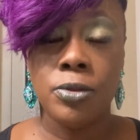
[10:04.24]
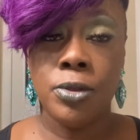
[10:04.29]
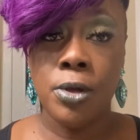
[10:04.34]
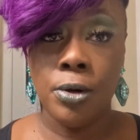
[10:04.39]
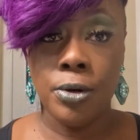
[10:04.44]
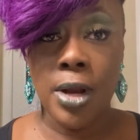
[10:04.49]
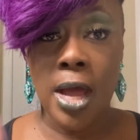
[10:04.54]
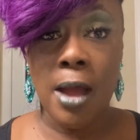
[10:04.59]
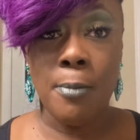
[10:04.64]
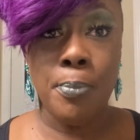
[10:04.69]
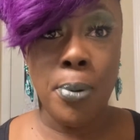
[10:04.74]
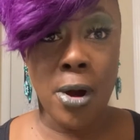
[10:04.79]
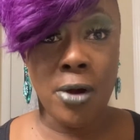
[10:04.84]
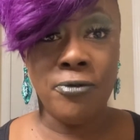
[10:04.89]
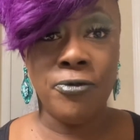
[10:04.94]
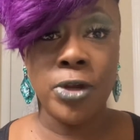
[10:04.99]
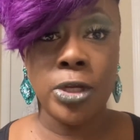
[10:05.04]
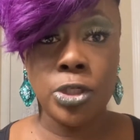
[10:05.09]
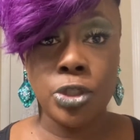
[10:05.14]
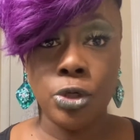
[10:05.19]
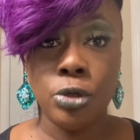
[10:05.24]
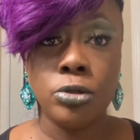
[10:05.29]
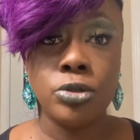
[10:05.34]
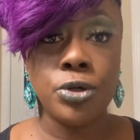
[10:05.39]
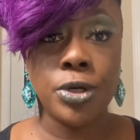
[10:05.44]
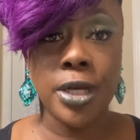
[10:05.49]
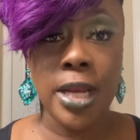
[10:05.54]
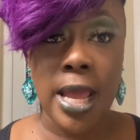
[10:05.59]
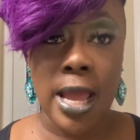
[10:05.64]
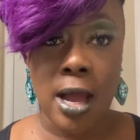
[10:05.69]
They're not perfect
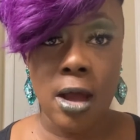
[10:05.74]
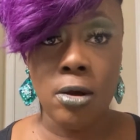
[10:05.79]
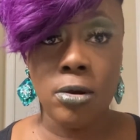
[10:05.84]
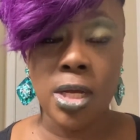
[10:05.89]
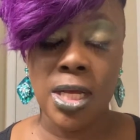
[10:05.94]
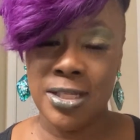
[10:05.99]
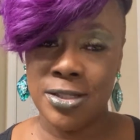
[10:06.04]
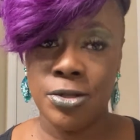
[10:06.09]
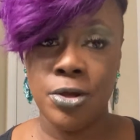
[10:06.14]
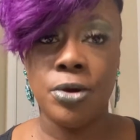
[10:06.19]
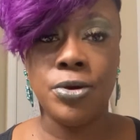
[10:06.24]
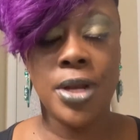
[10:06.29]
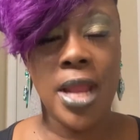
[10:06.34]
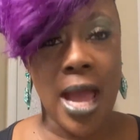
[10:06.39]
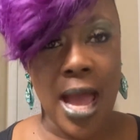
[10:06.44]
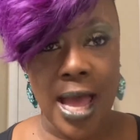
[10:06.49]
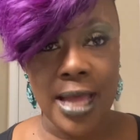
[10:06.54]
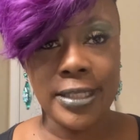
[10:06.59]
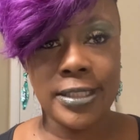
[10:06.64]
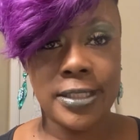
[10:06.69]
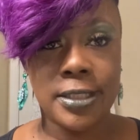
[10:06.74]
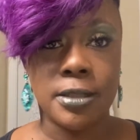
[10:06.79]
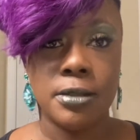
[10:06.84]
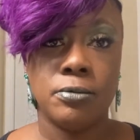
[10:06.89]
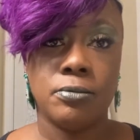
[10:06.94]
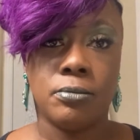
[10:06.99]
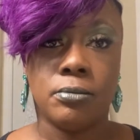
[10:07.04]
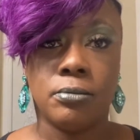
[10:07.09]
children now, because they're not.